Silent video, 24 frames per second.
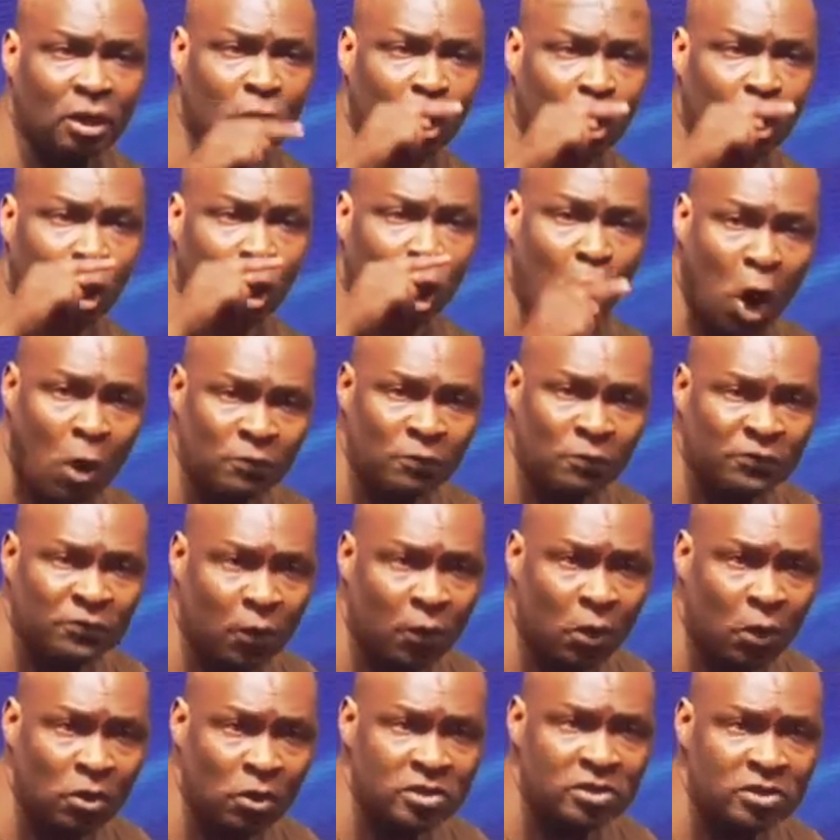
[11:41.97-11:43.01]

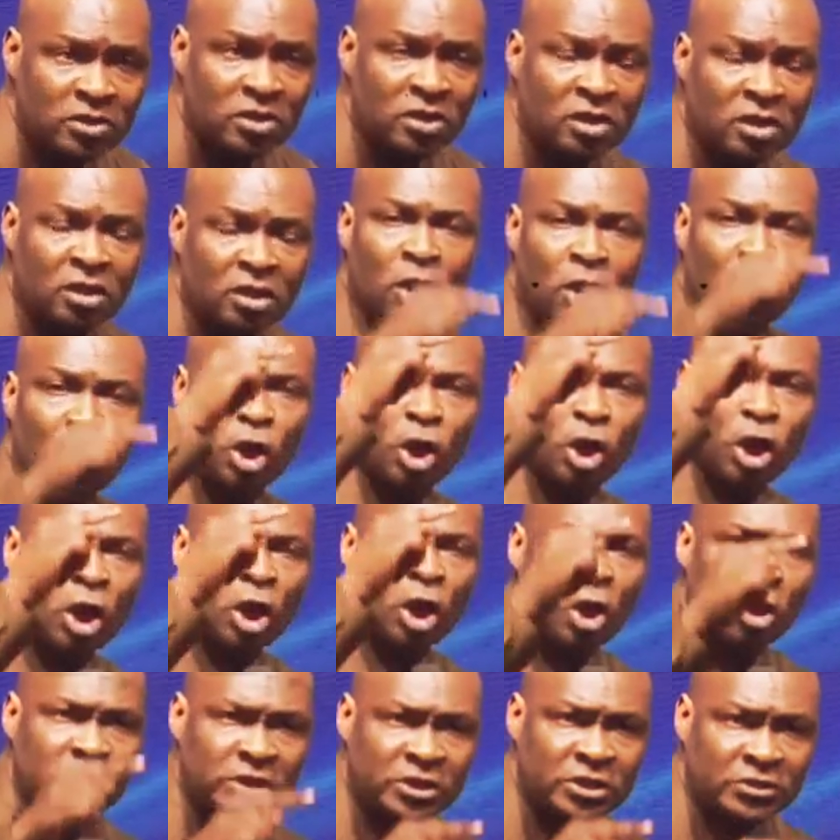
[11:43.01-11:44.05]
comfort,
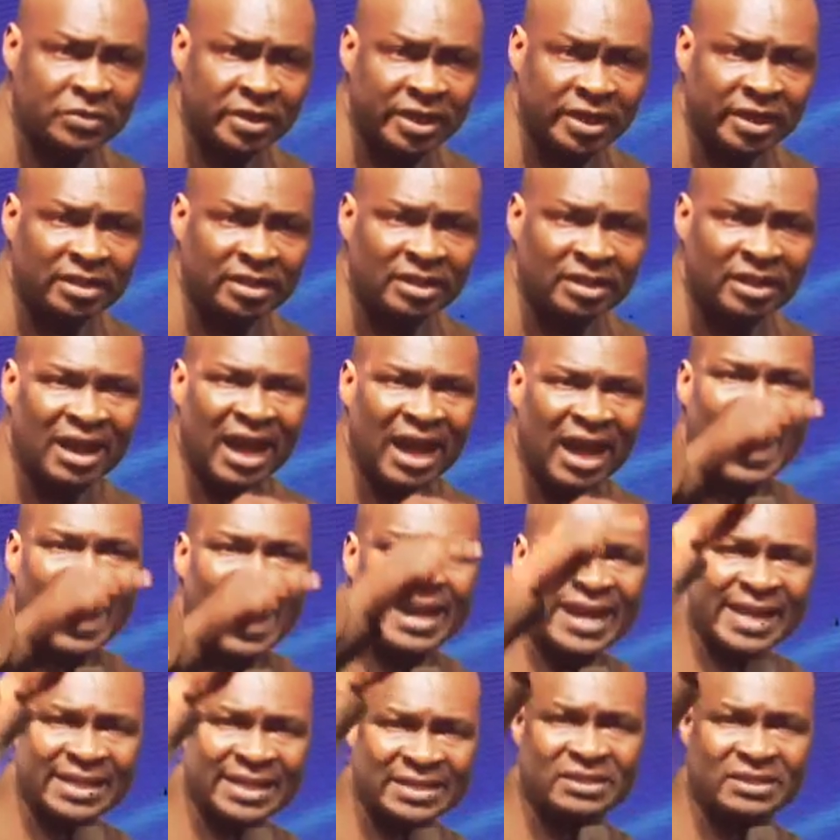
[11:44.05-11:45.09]
luxury,
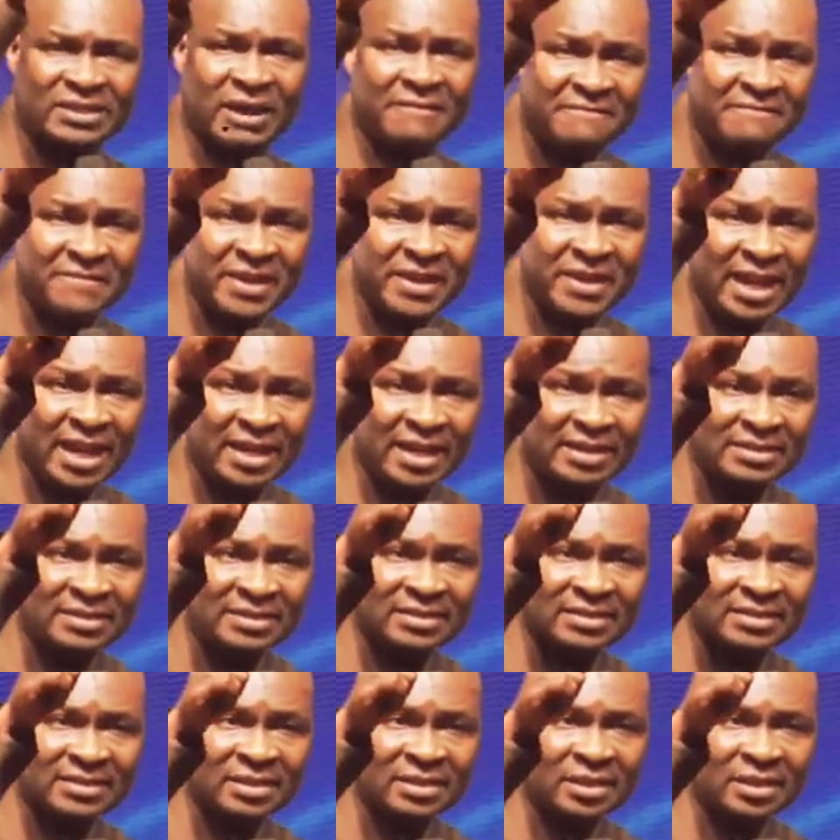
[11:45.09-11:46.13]
and
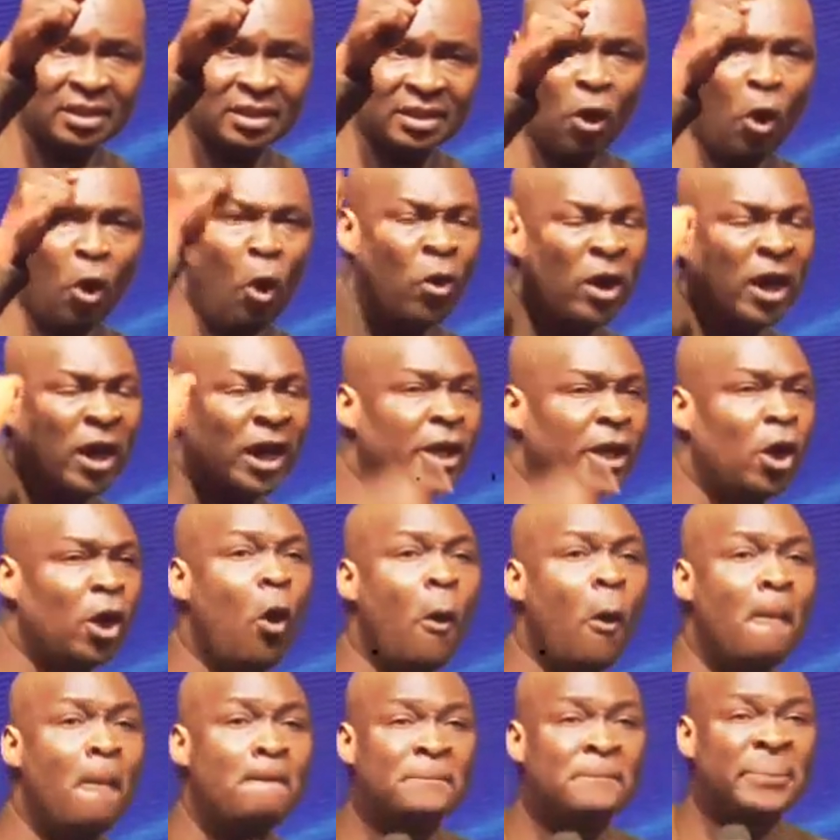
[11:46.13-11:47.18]
extravagance, only
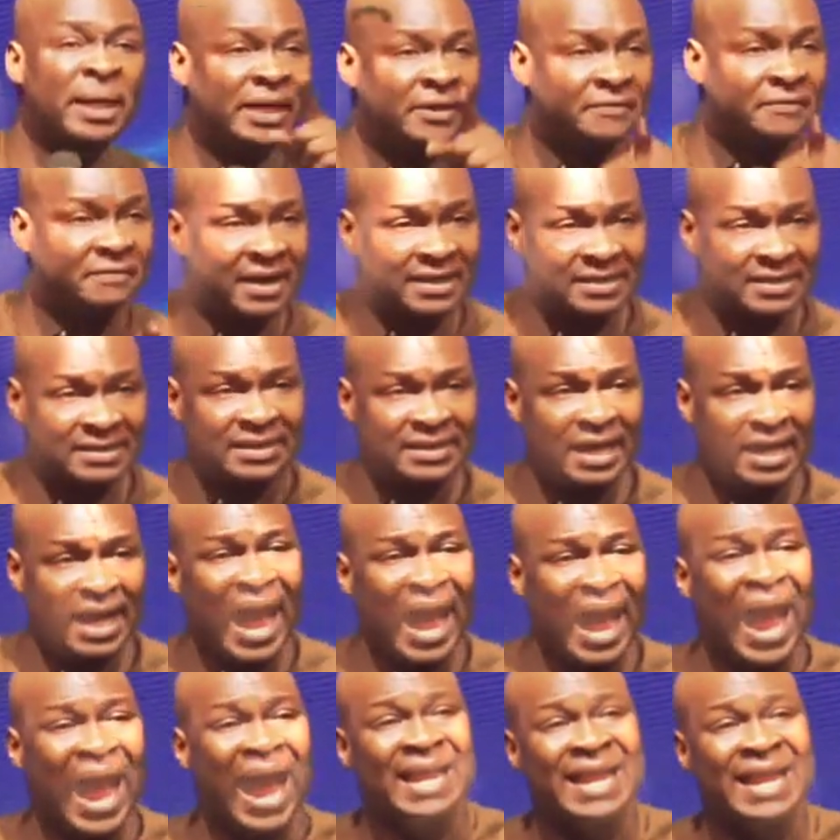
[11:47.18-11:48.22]
unbelievers,
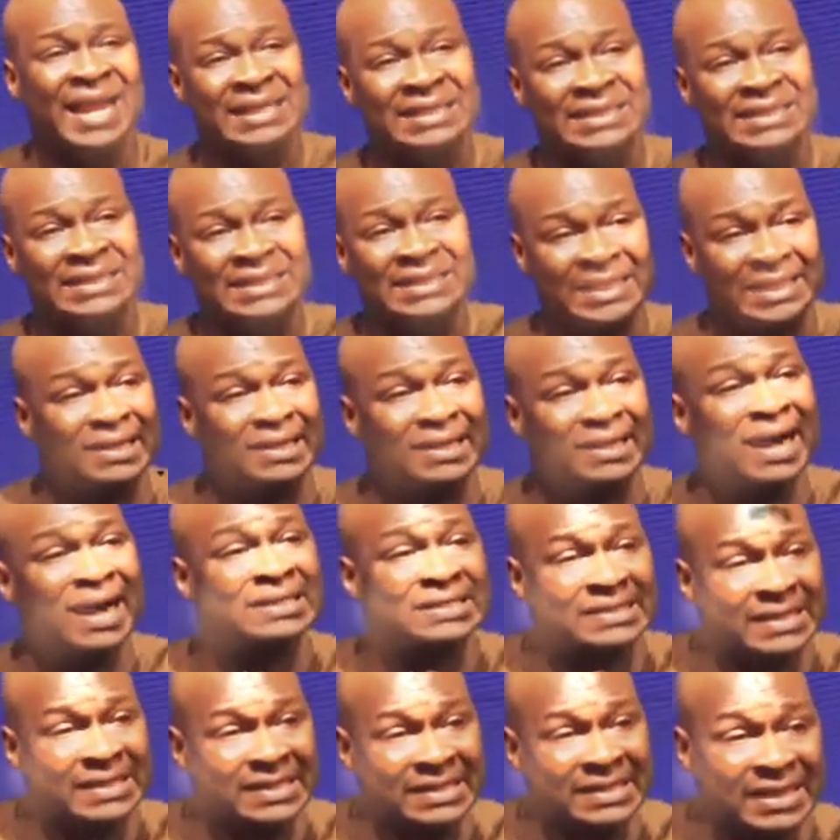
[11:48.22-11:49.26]
an
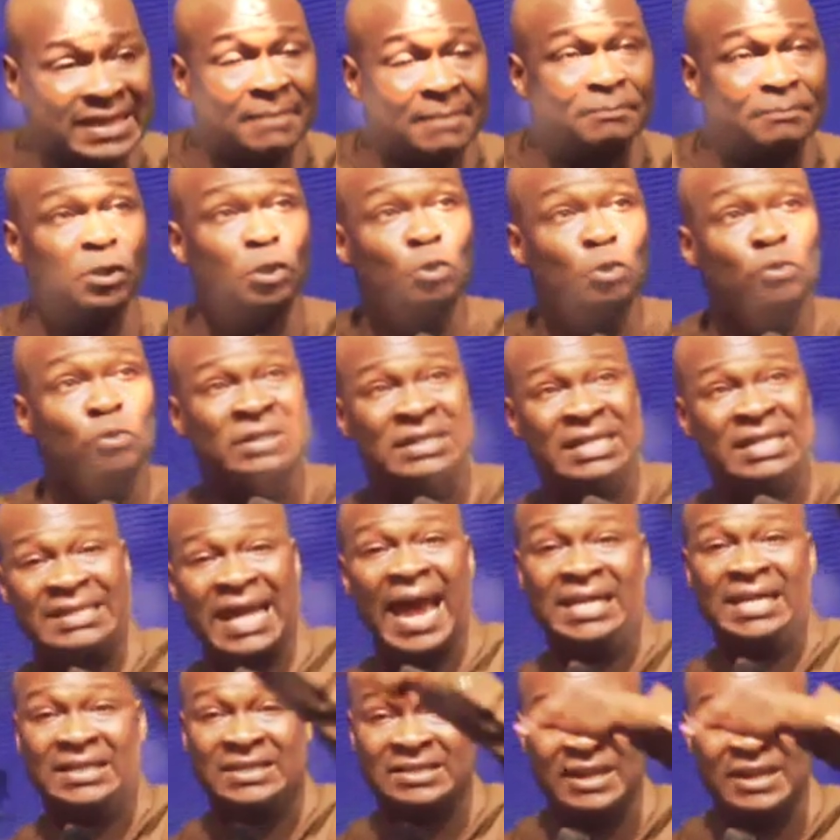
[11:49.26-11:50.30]
antichrist system uses
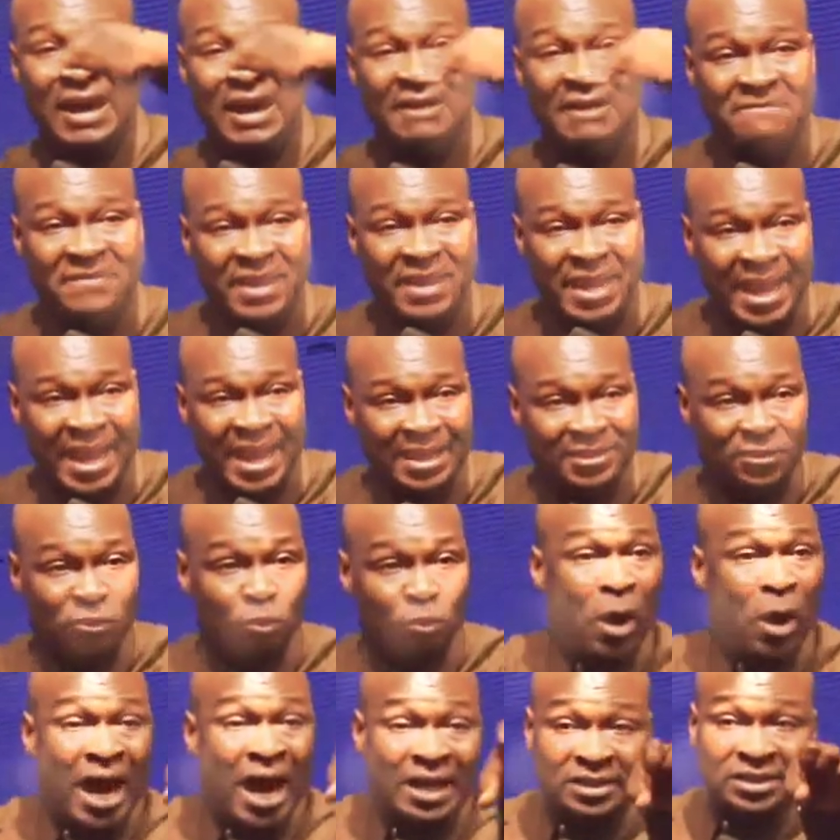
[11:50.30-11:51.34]
extravagance to
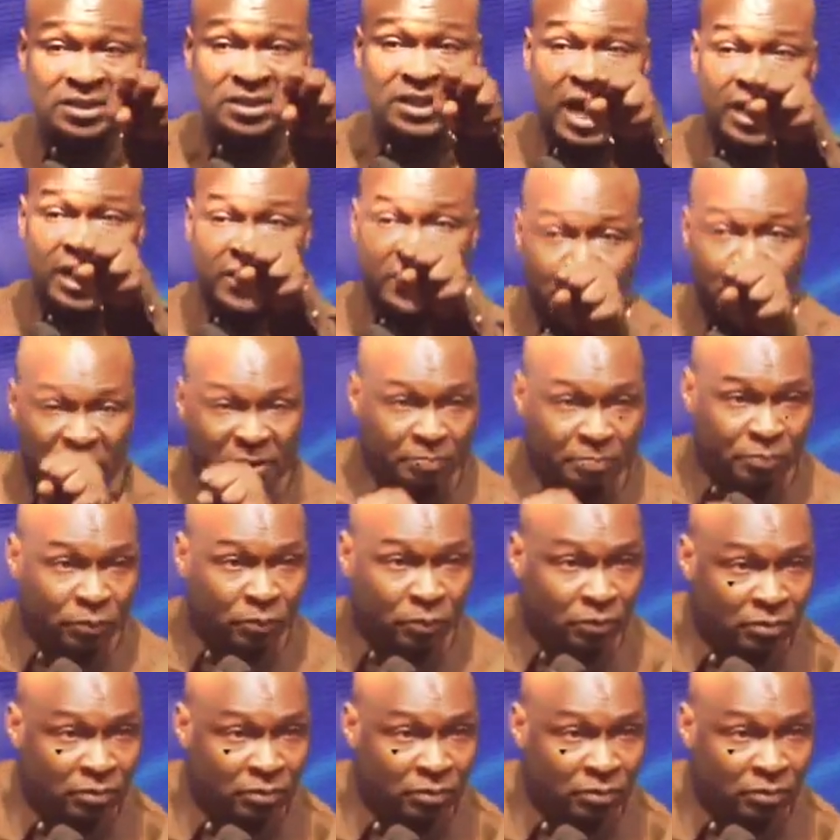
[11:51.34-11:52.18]
attract people.